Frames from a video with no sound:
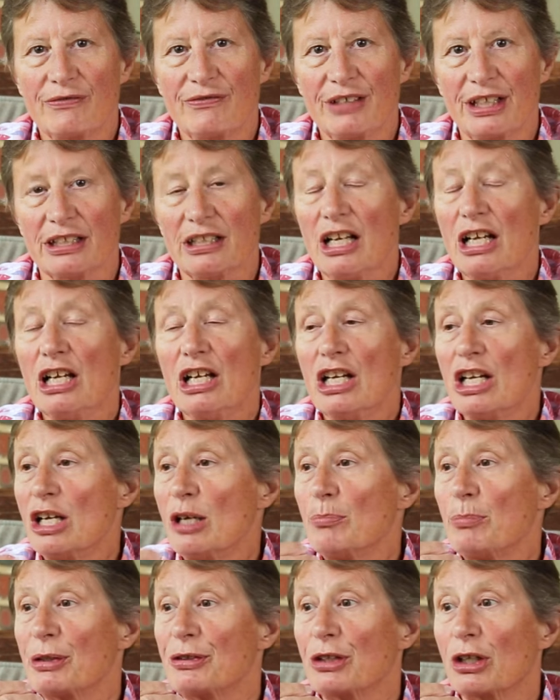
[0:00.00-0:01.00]
feet,
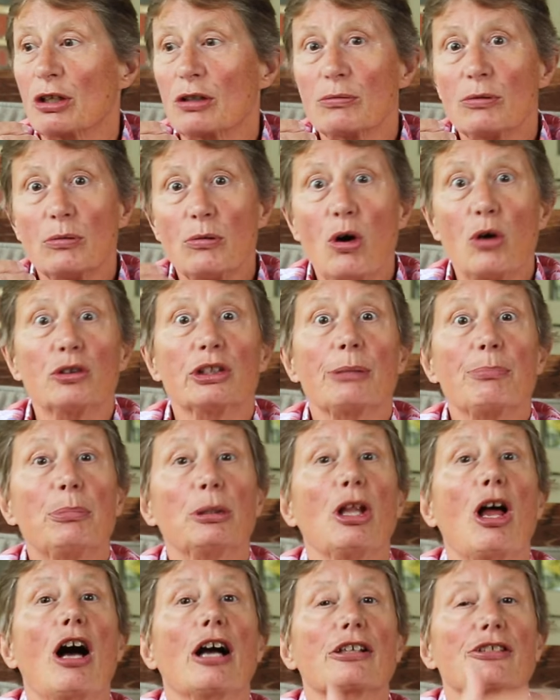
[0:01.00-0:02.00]
but they're only
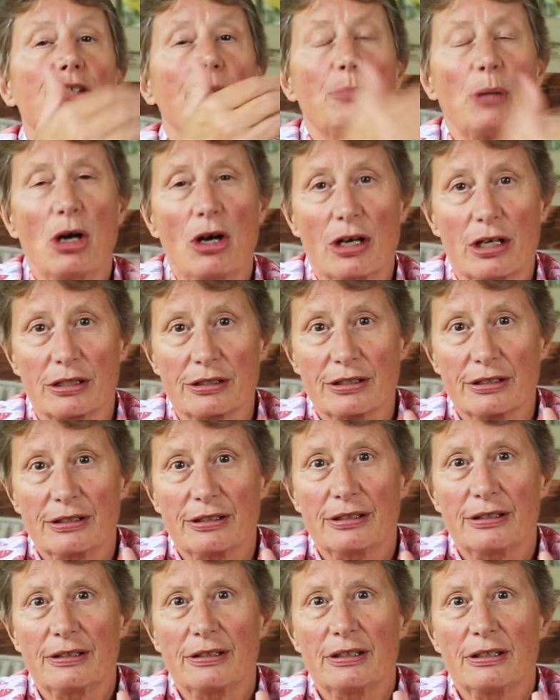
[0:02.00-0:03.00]
blocks apart
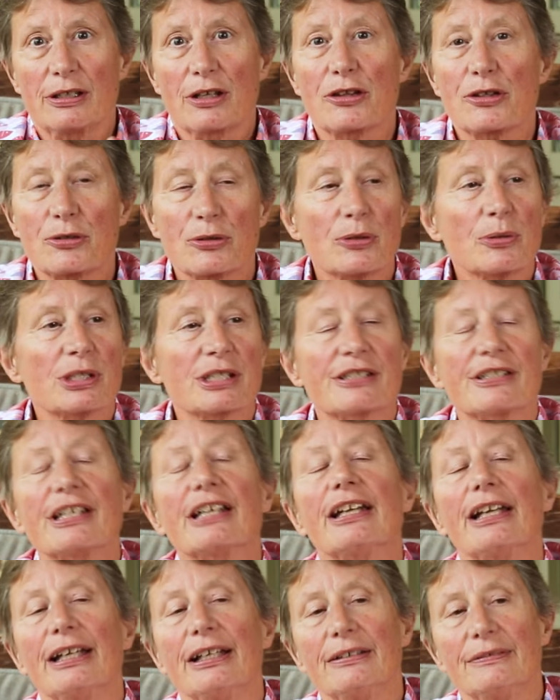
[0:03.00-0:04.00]
through a
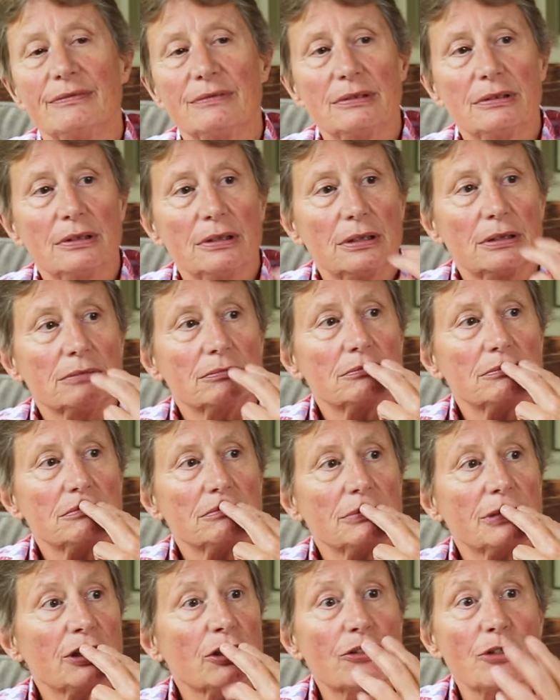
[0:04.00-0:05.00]
city,
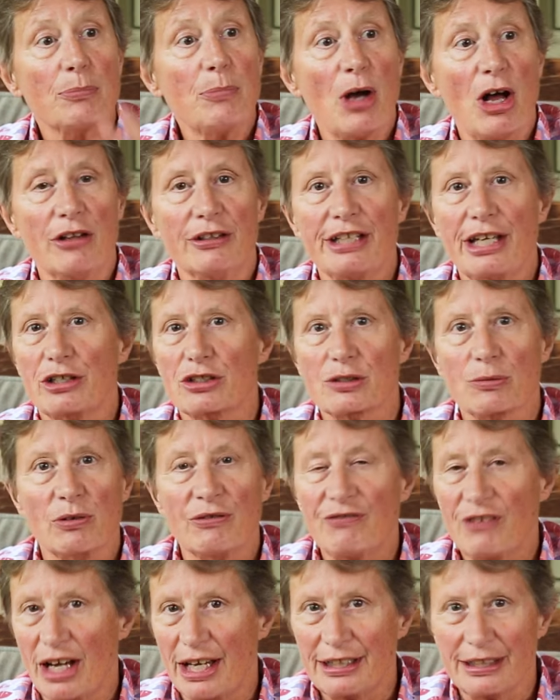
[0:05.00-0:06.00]
the pollinators will
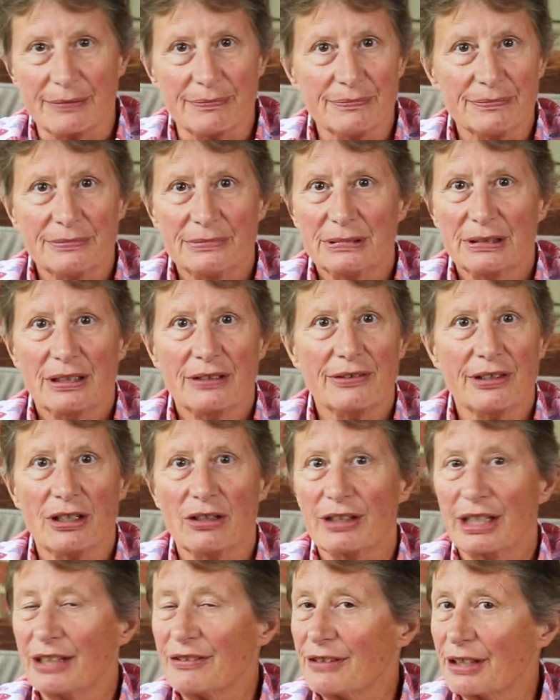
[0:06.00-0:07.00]
find them.
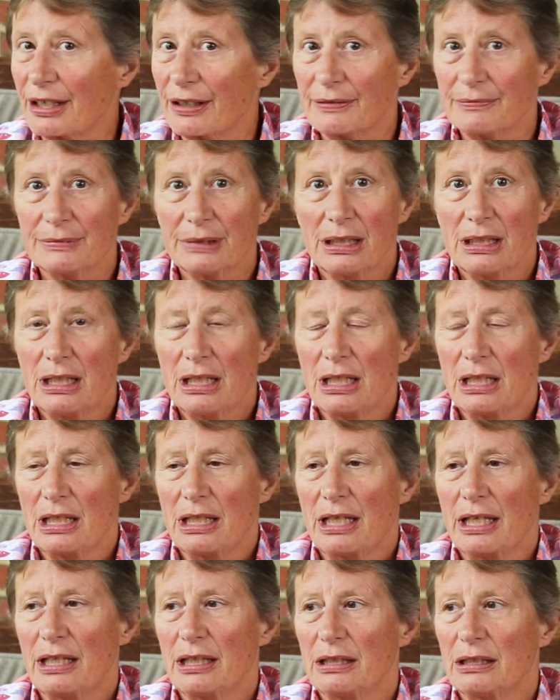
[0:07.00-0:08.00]
They'll get there.
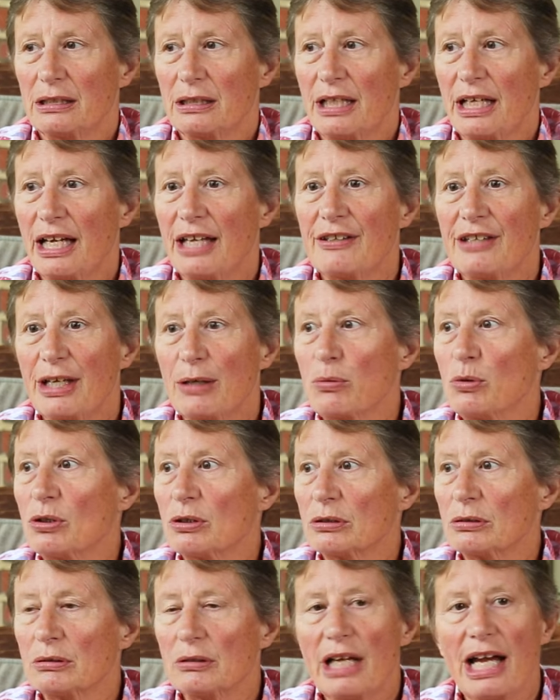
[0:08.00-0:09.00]
And they
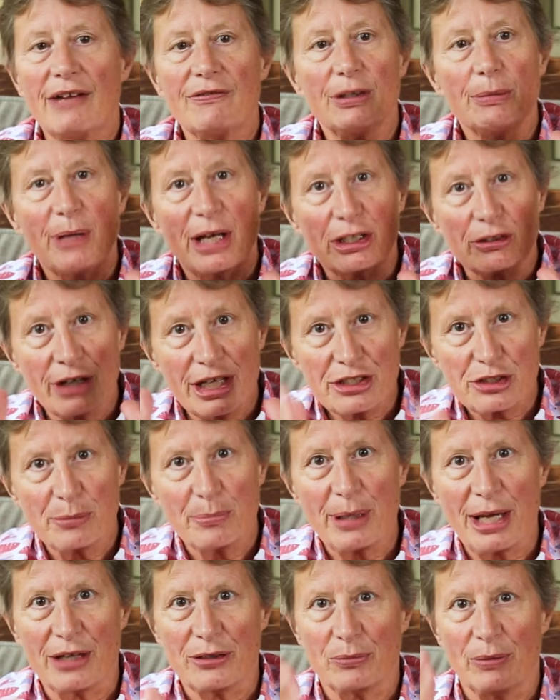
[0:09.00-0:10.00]
will have a migration
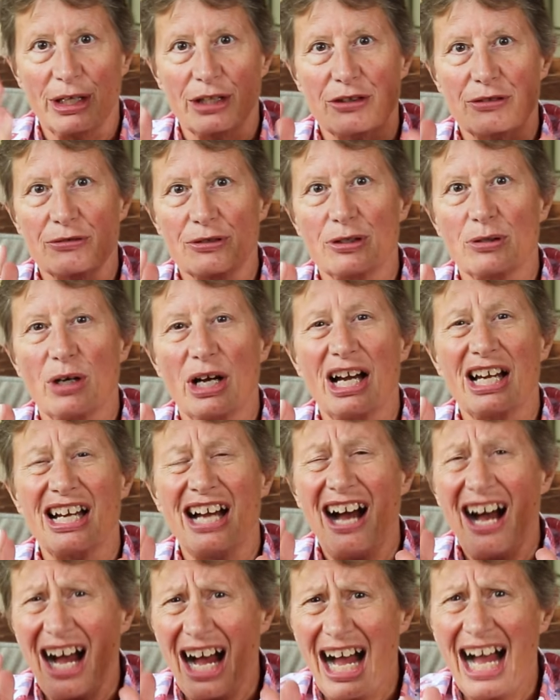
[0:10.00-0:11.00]
pathway through a
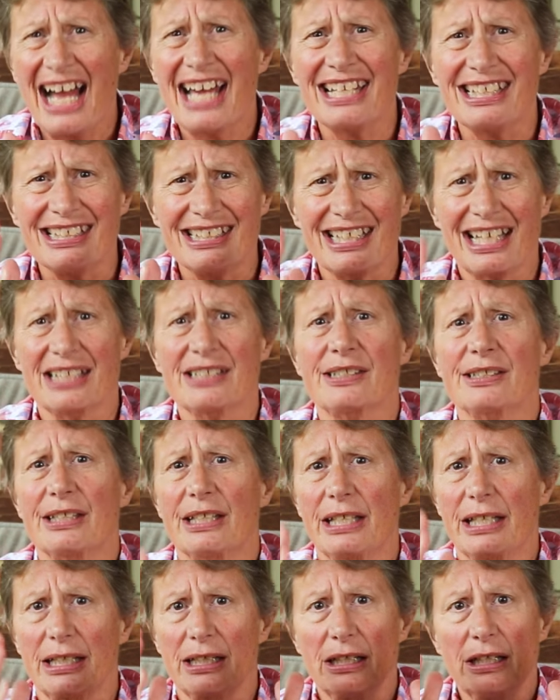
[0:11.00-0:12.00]
high
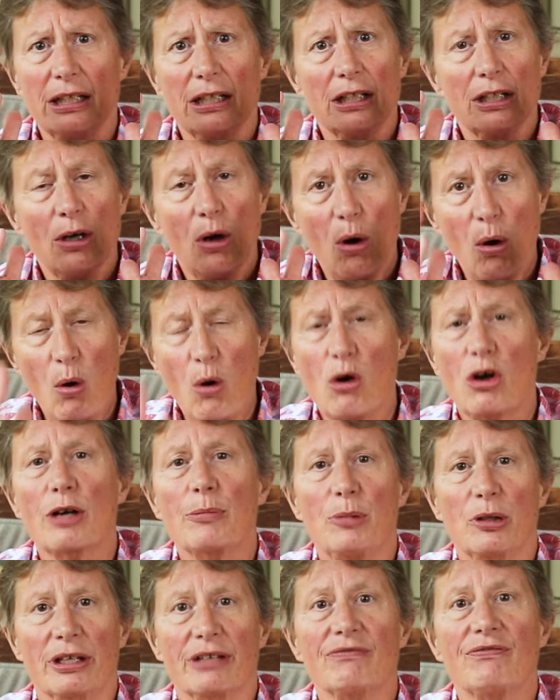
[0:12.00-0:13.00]
density,
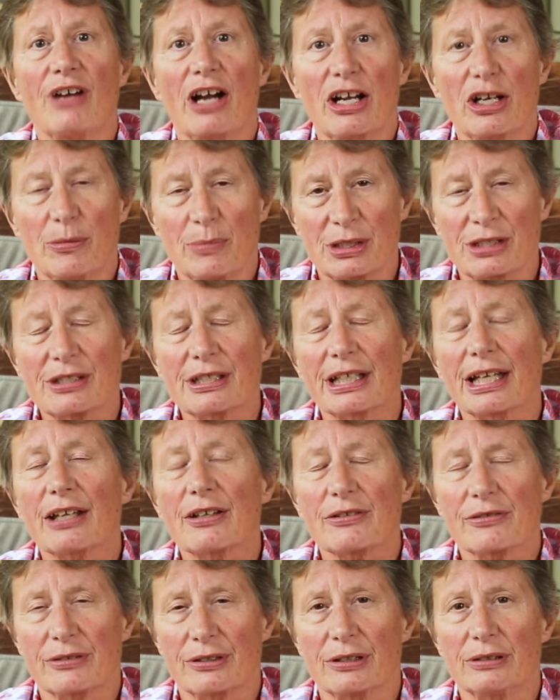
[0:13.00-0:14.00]
horrible environment to
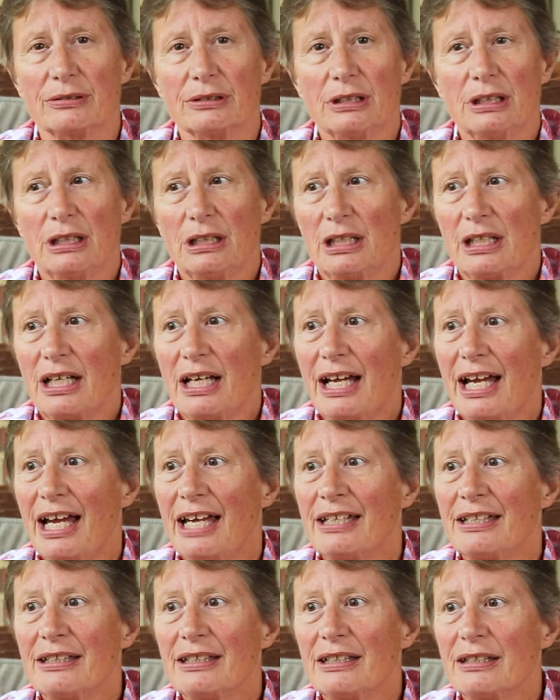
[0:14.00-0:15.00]
get through.
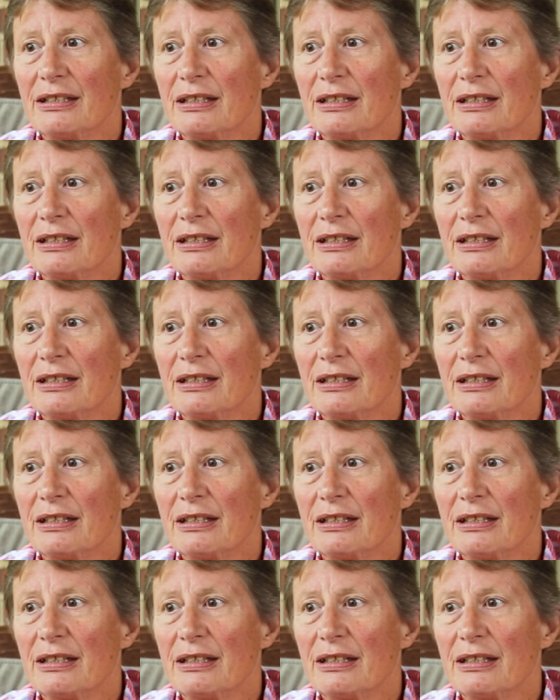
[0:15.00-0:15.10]
And